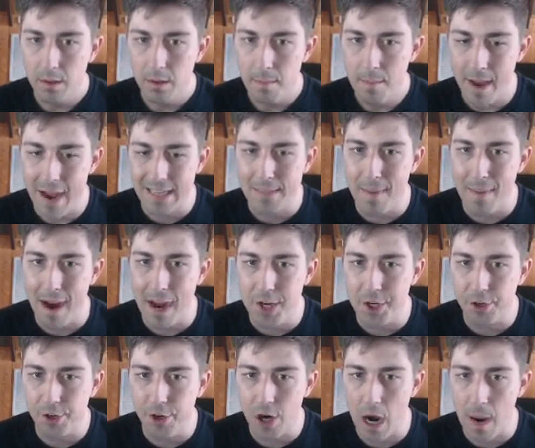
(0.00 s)
Maximize
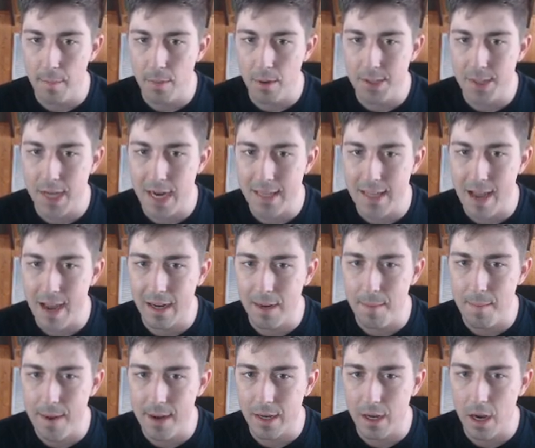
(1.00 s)
your combos like that
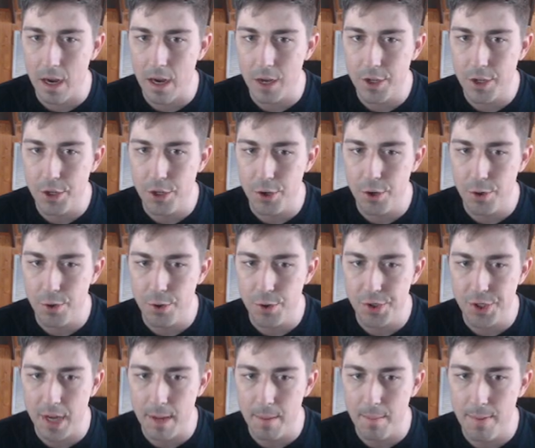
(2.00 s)
can make a
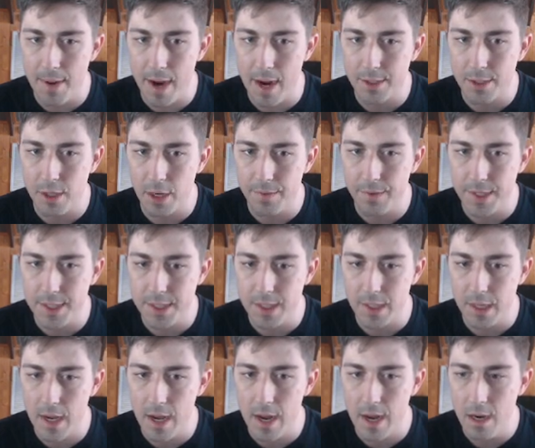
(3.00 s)
huge impact on this
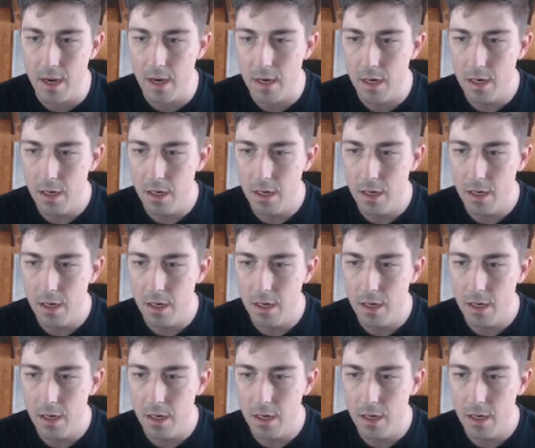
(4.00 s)
lane.